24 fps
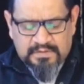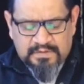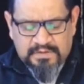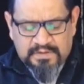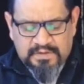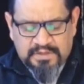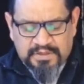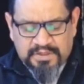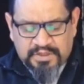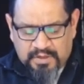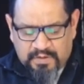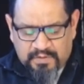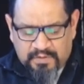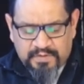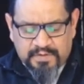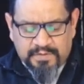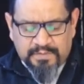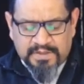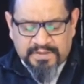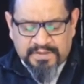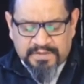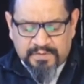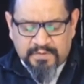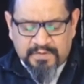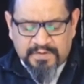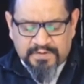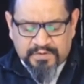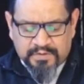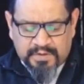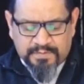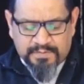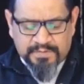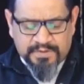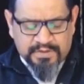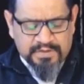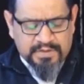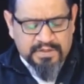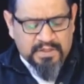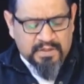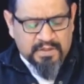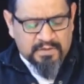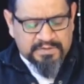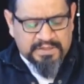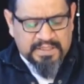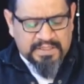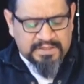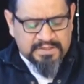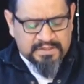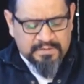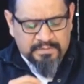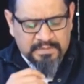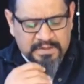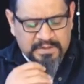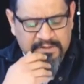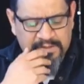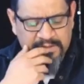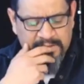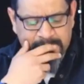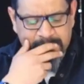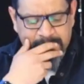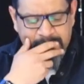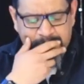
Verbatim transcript: He showed them this through the scriptures in the Old Testament.